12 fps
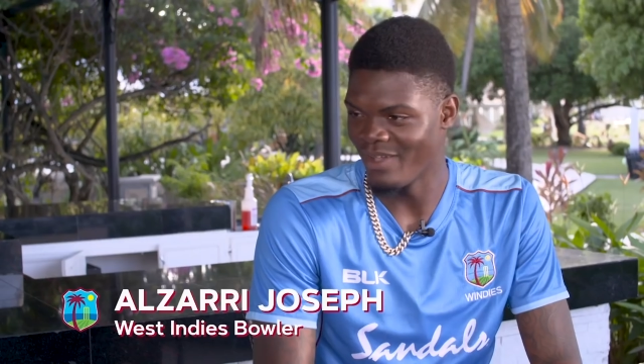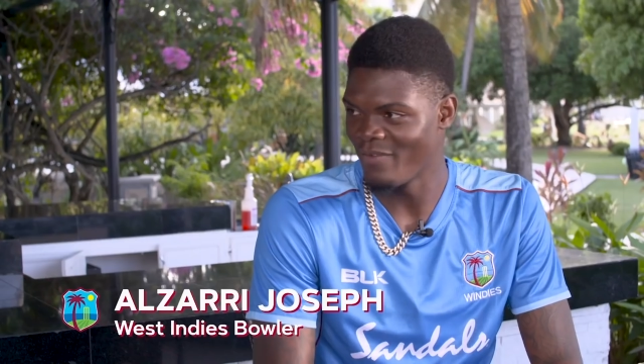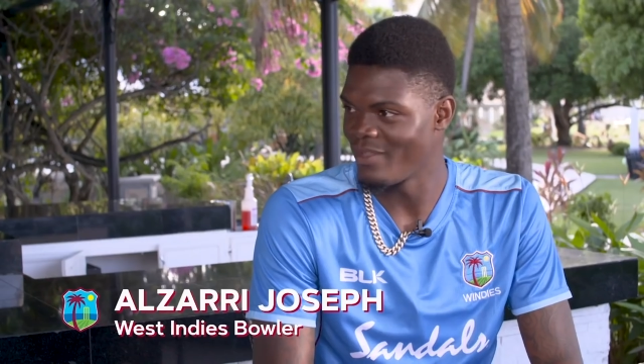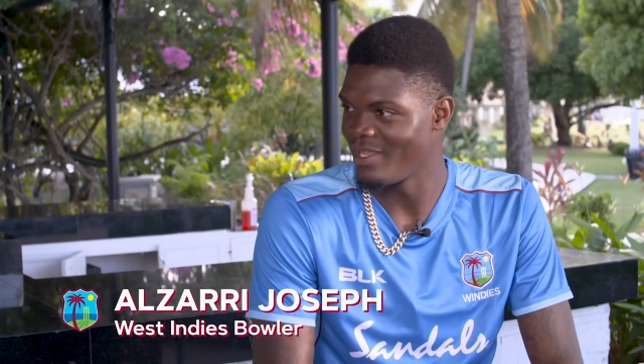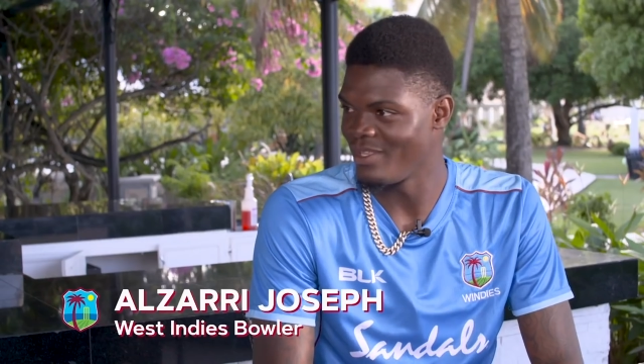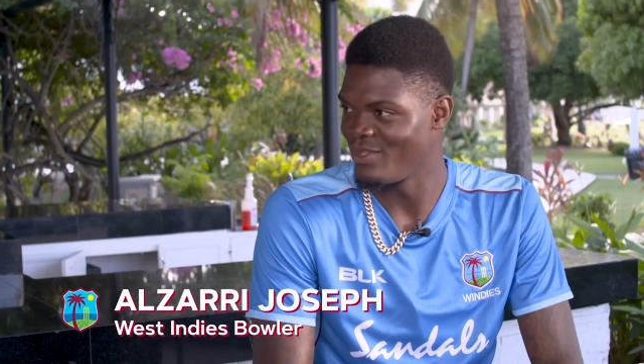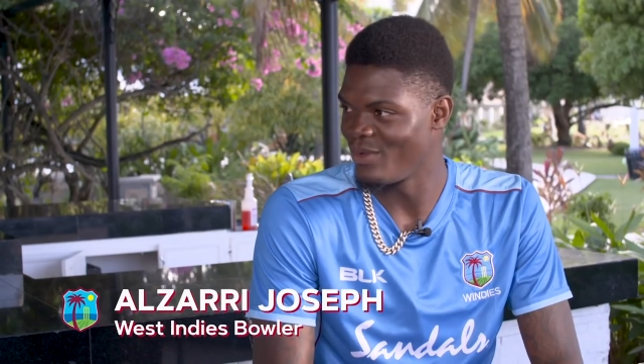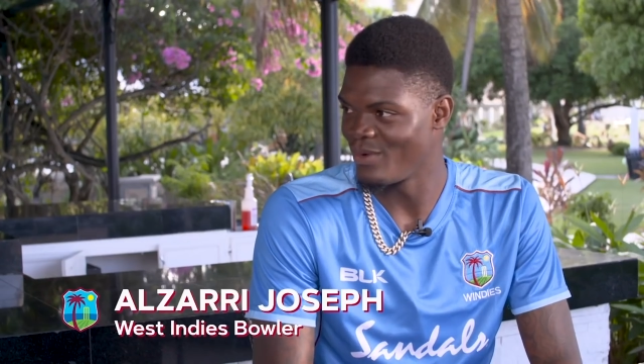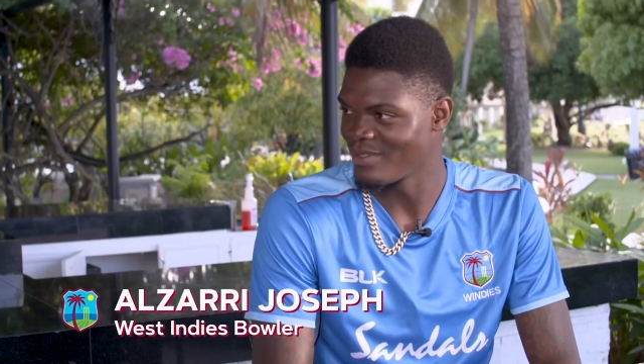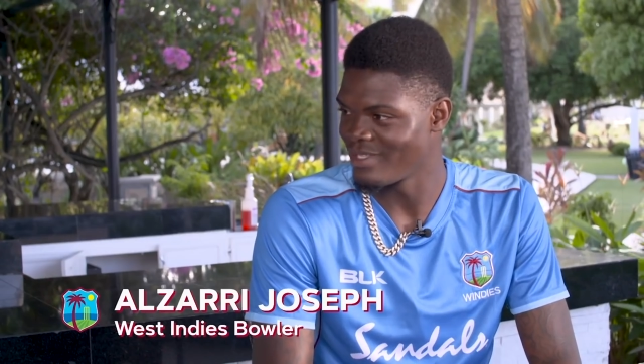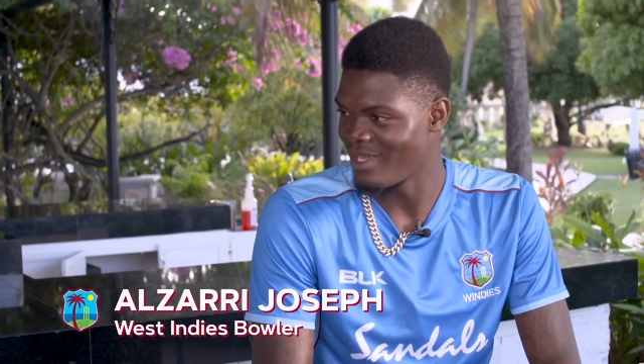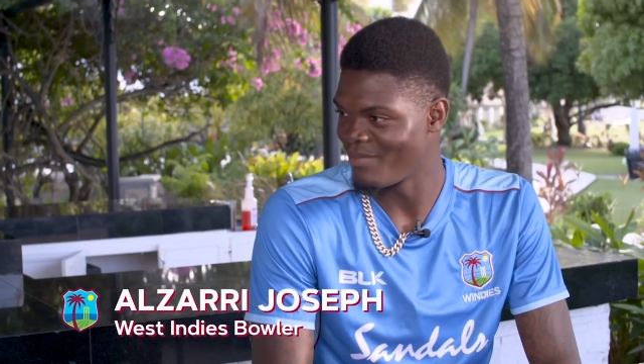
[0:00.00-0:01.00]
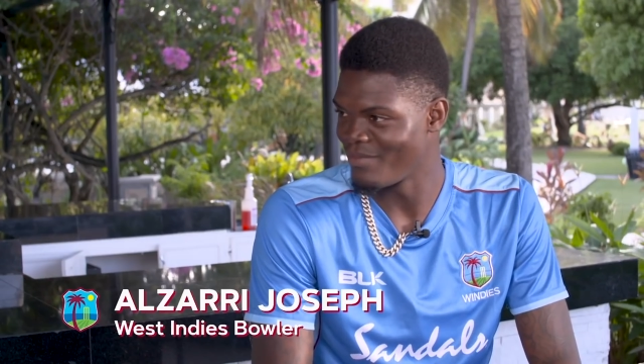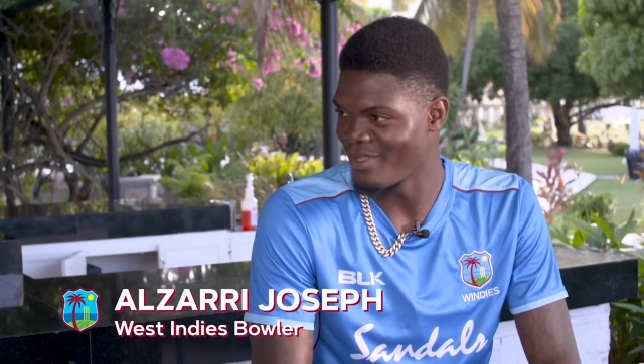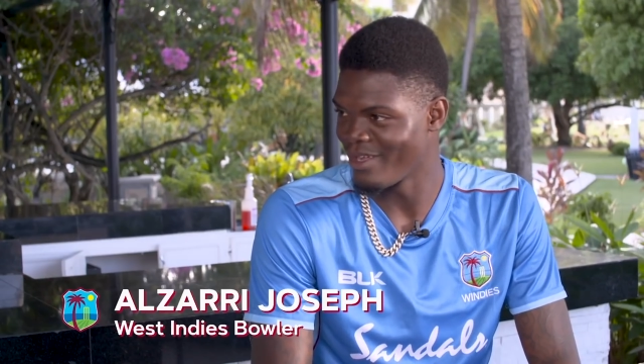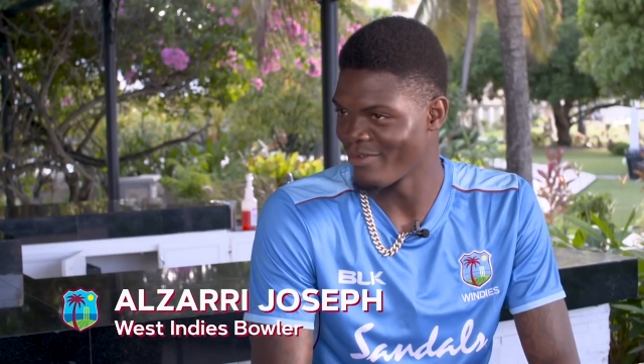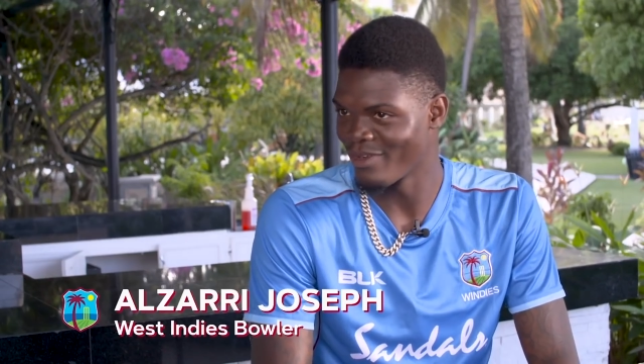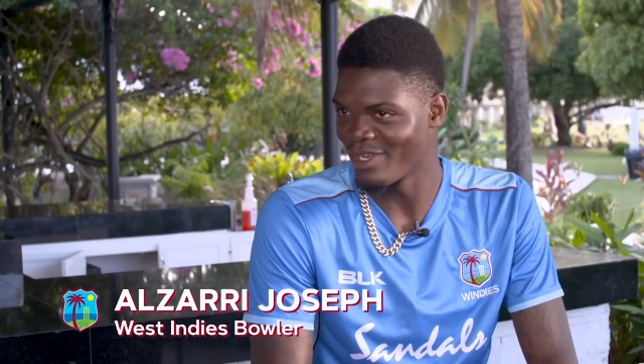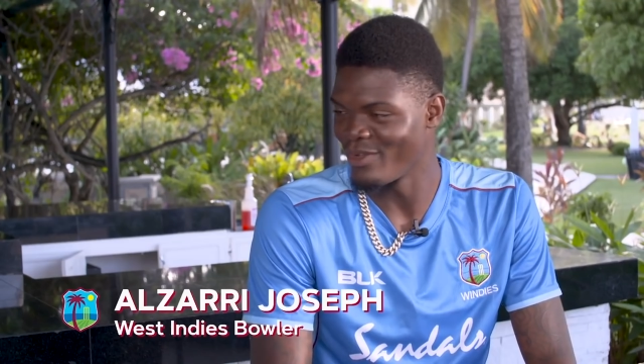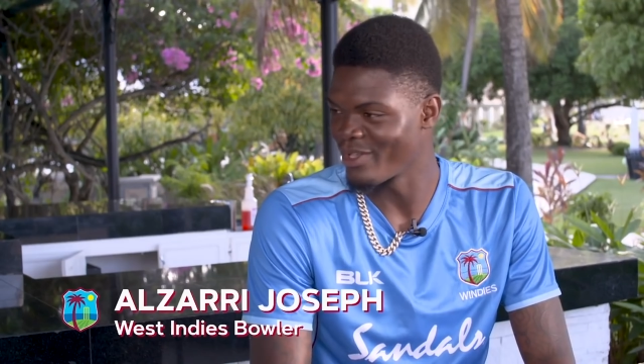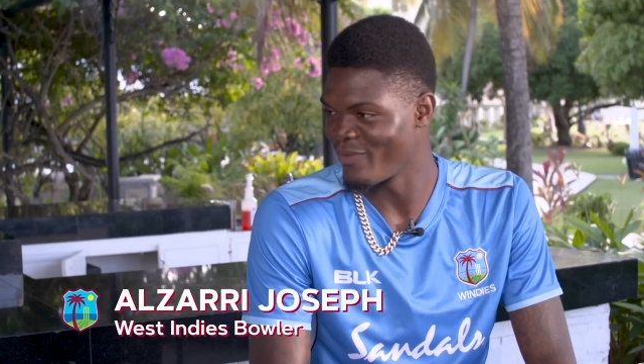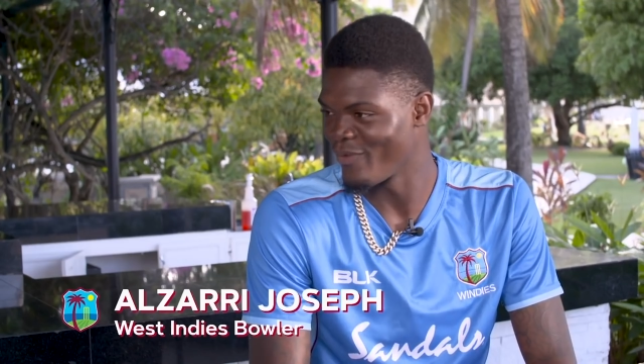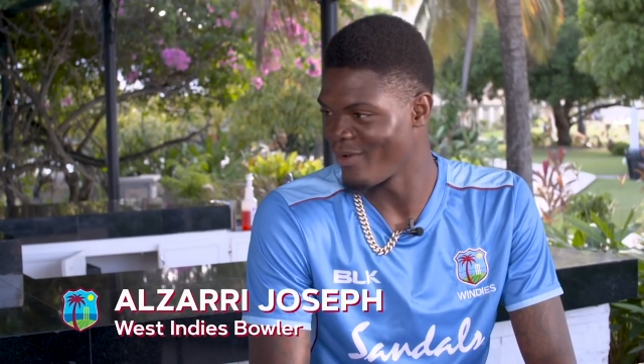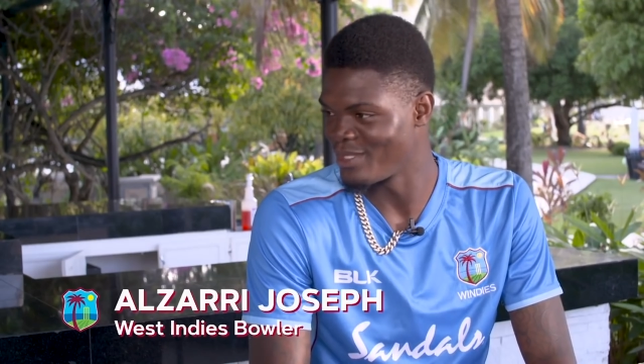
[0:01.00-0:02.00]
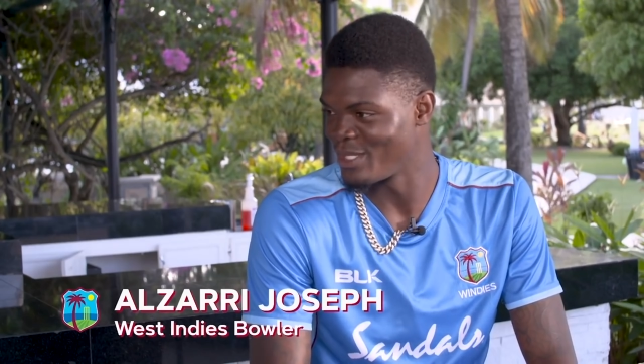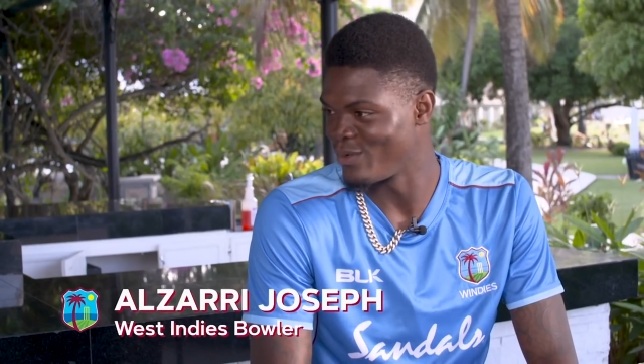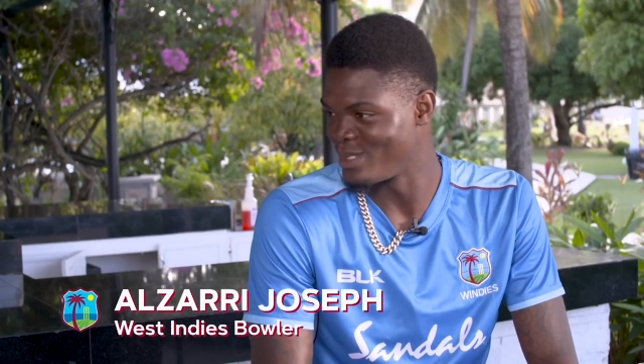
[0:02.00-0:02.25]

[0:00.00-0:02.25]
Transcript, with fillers: definitely don't. I'm not really looking forward to